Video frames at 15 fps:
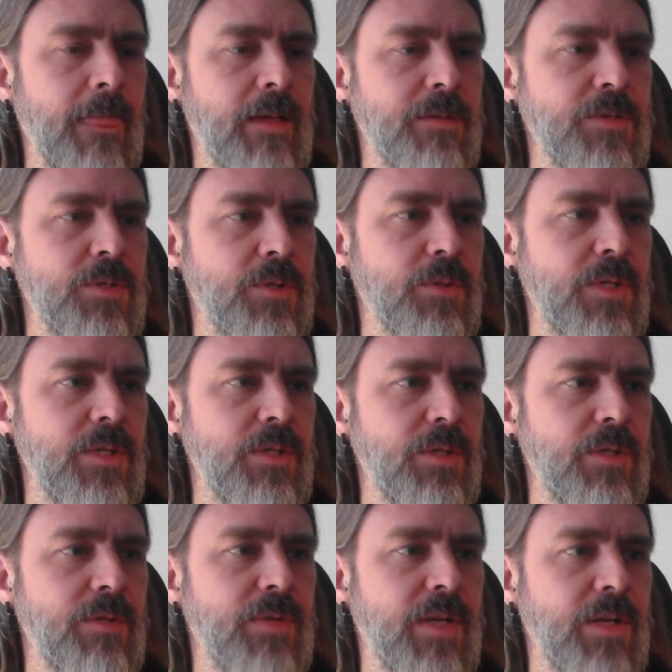So
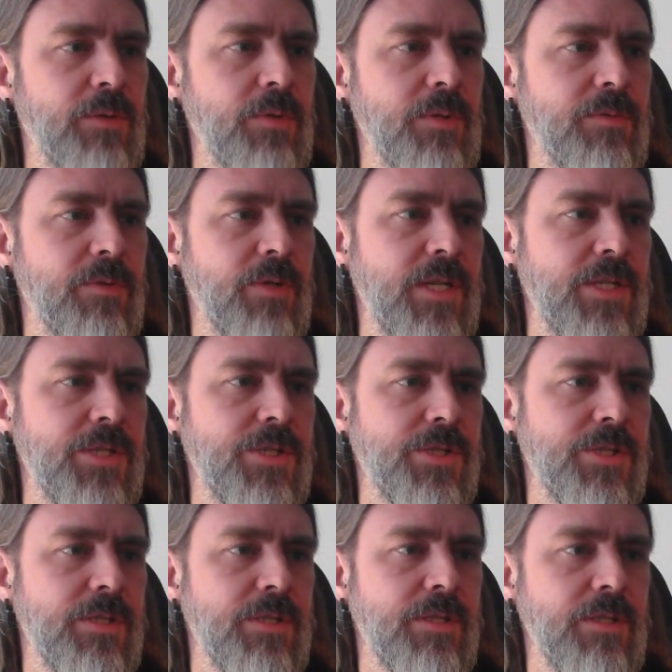here, if I
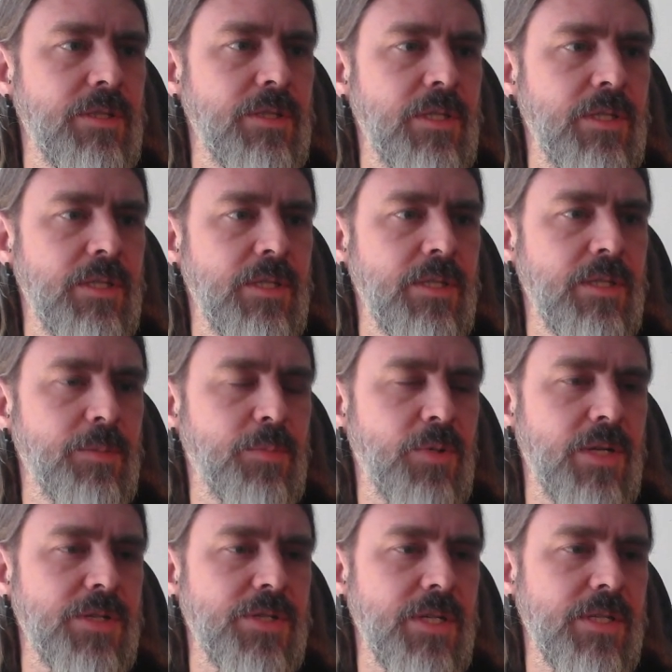refresh the
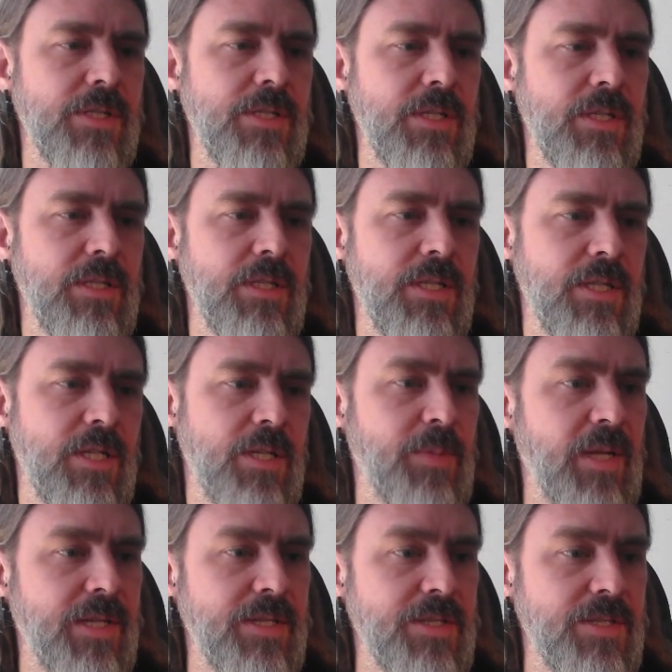project in
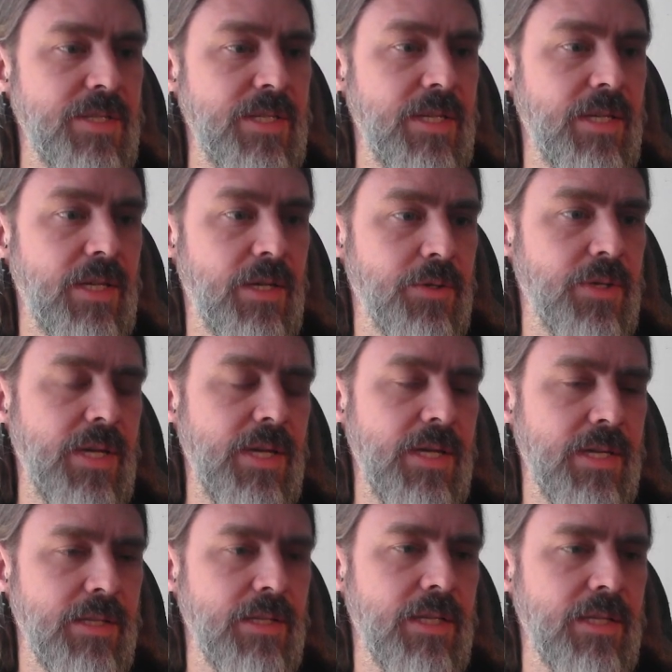GitHub, I can see,
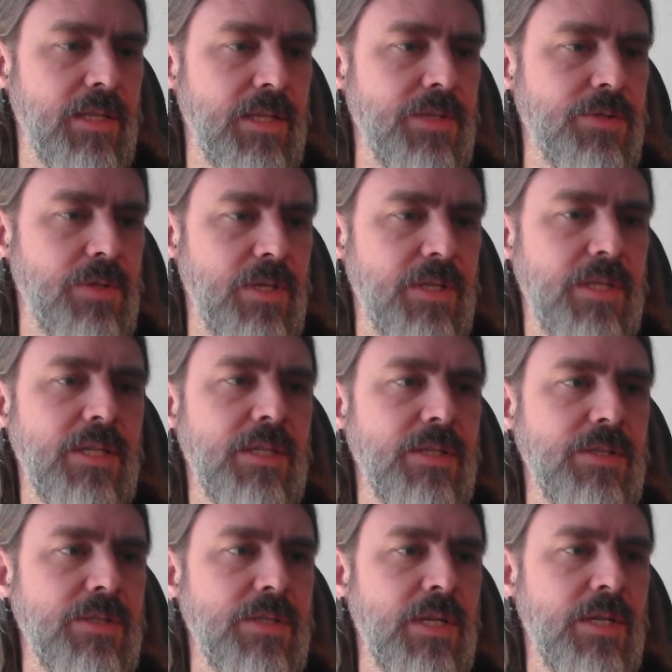okay, like these are the
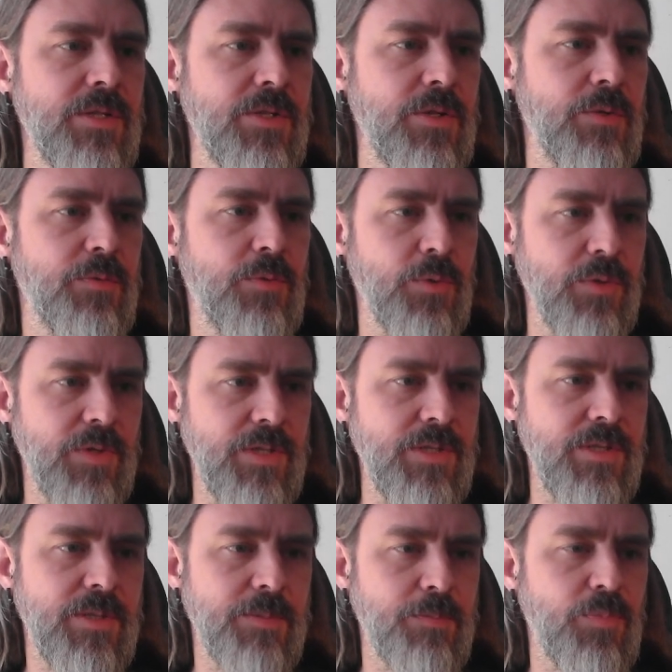things. So for
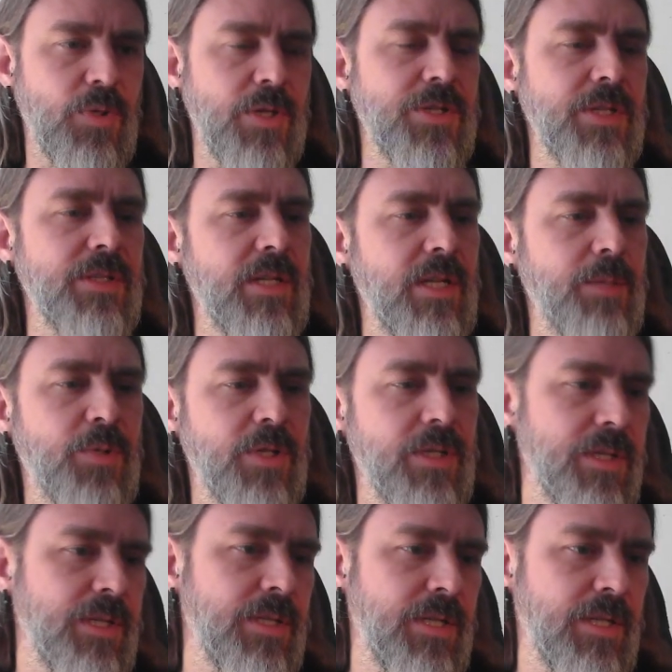this project that I put
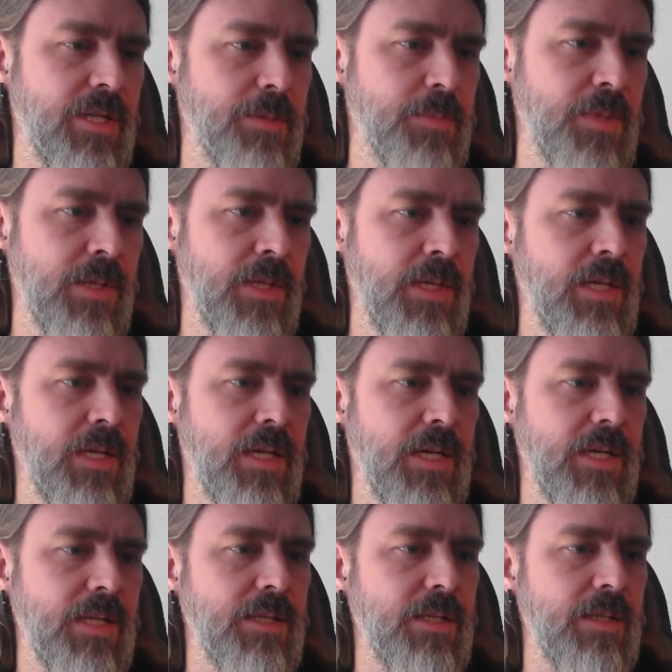on GitHub,
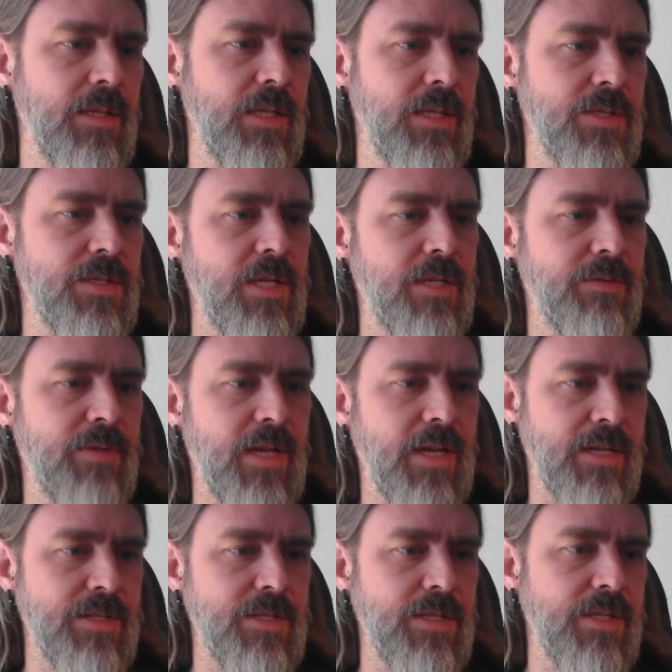like inside of
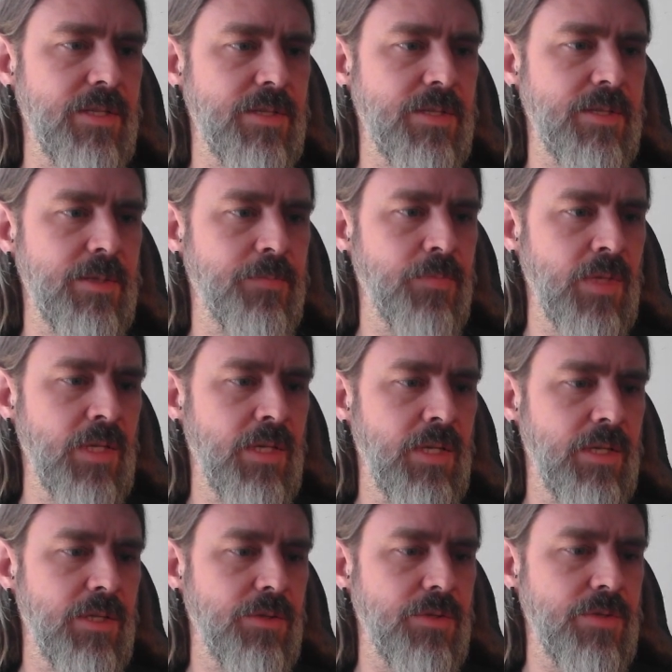assets,
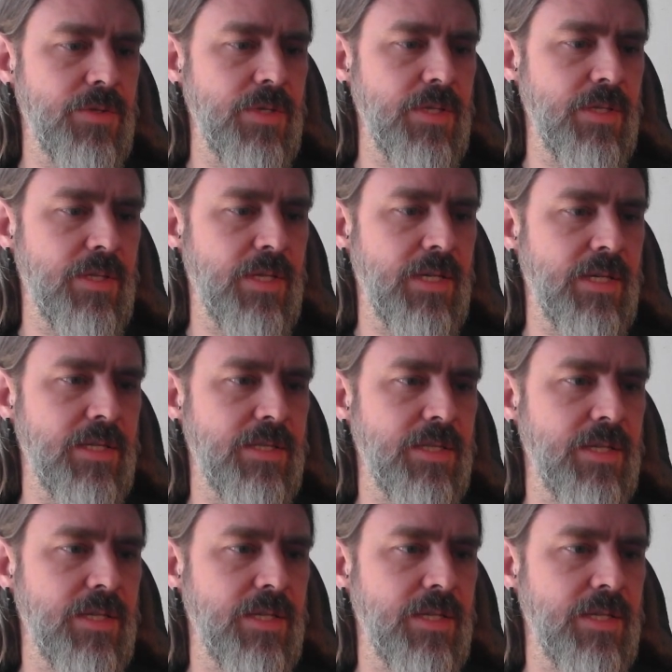you'll see that,